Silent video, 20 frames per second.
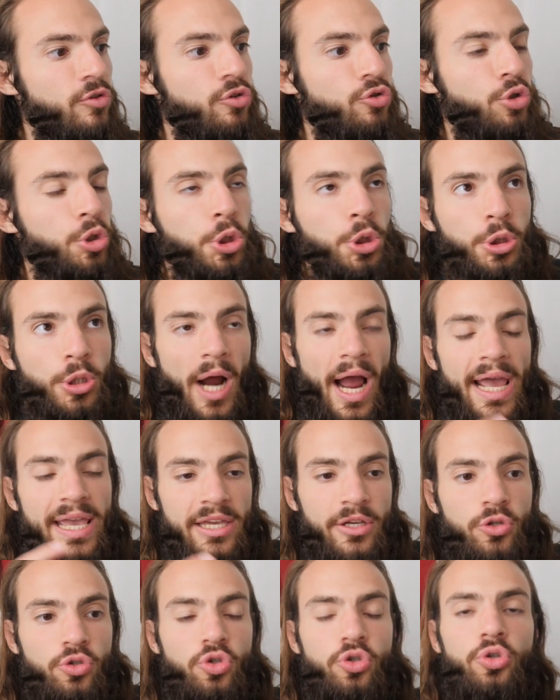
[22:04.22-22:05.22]

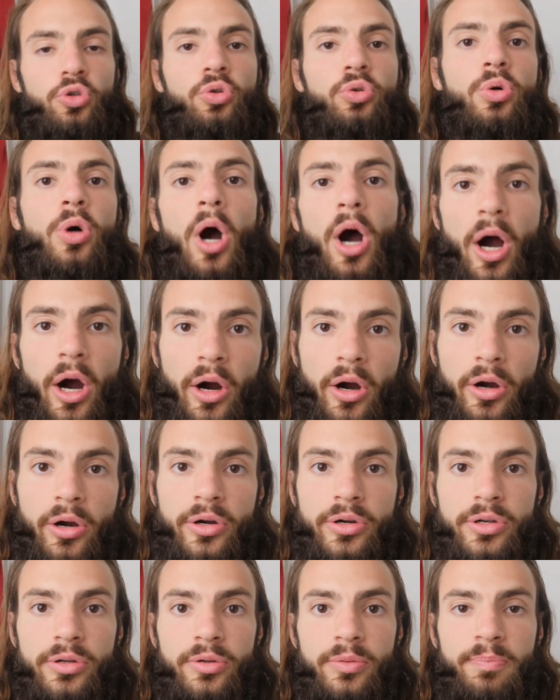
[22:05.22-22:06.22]
trying too
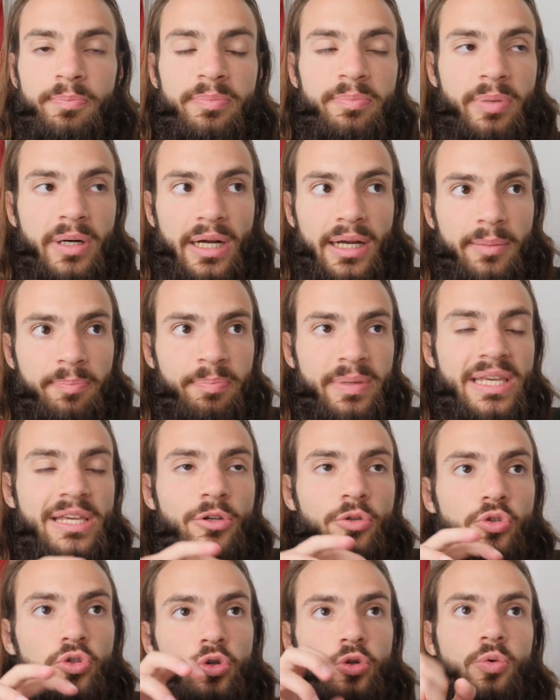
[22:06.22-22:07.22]
hard,
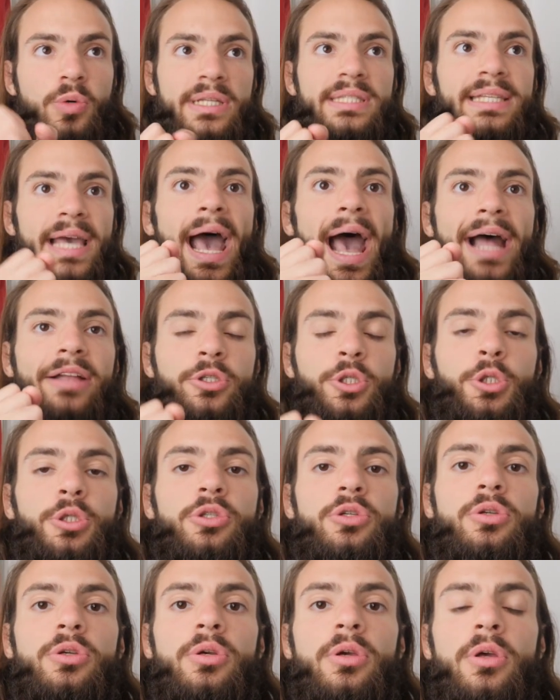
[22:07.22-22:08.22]
being too
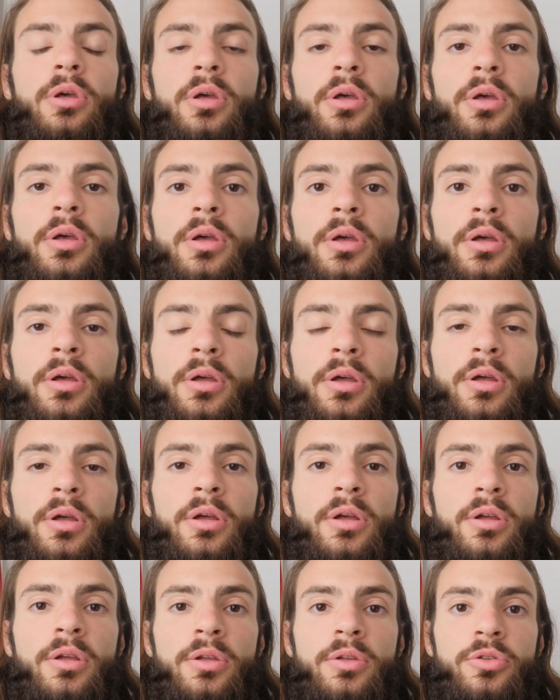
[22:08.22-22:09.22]
attached,
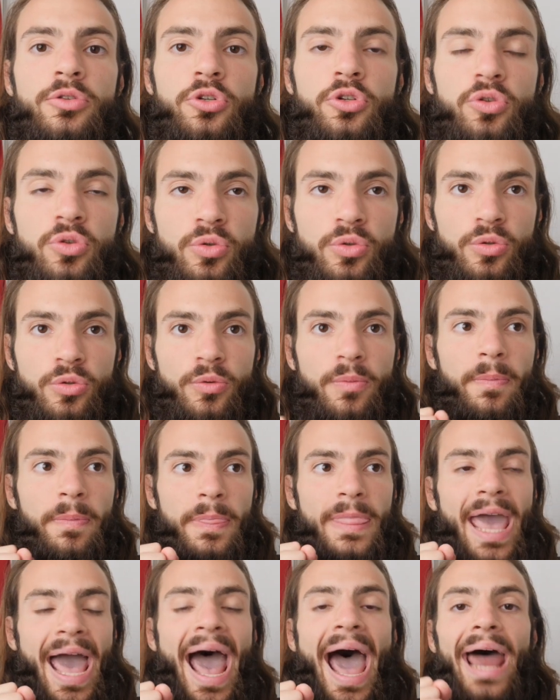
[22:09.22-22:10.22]
too
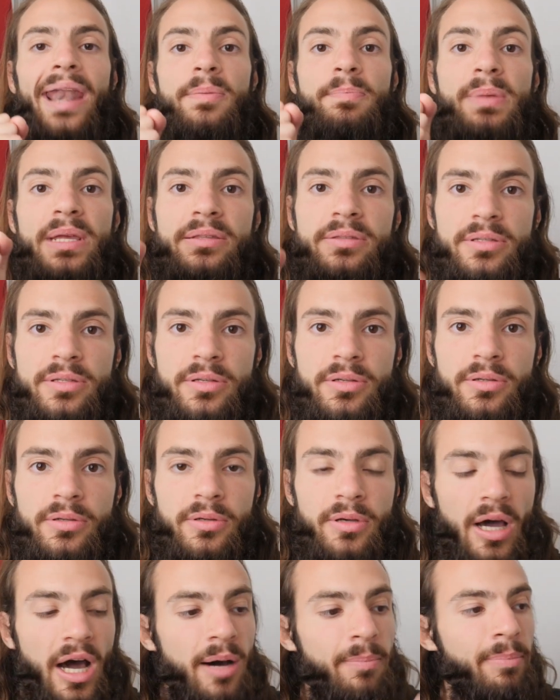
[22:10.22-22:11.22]
adamant
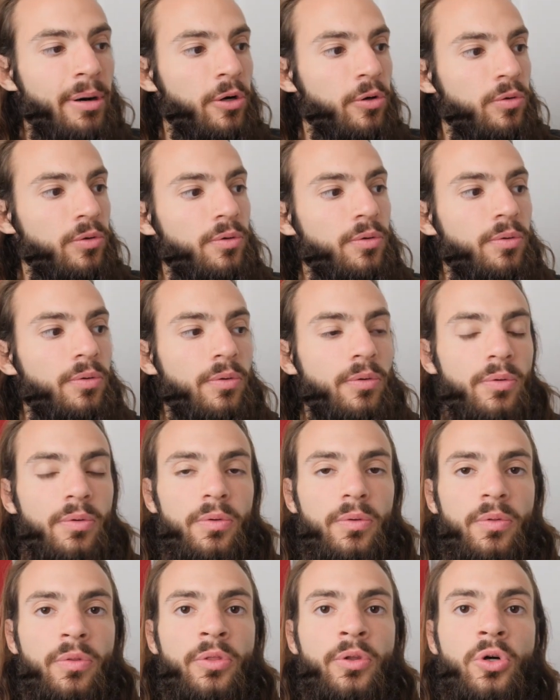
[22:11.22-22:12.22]
about
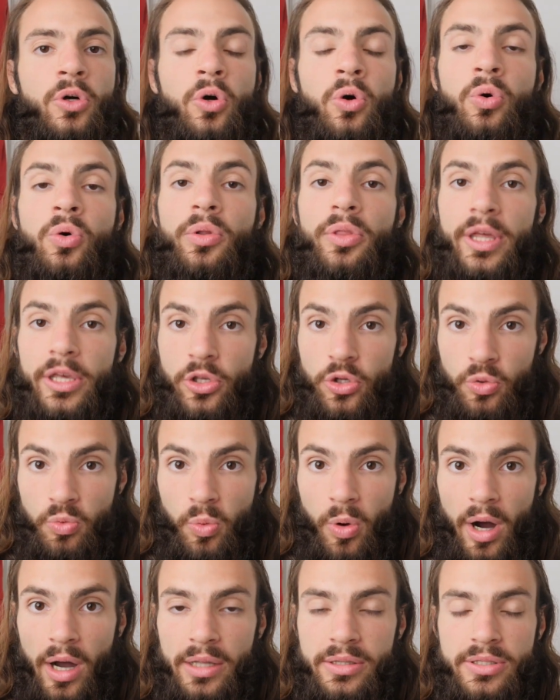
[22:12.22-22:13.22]
the goal that you
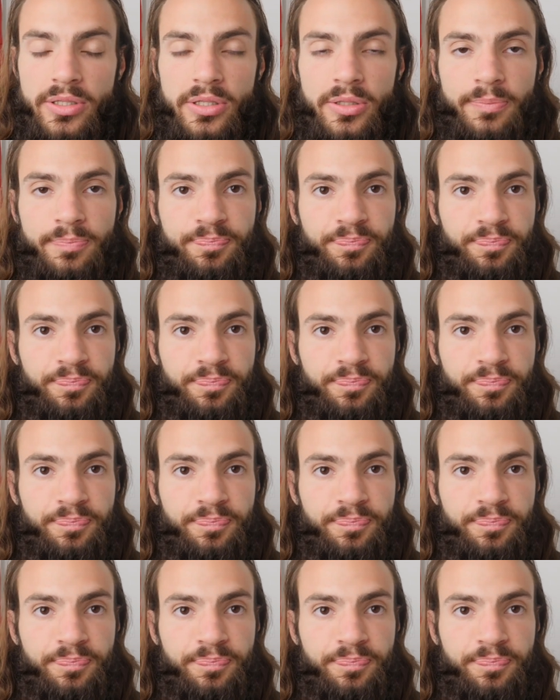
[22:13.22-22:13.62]
want.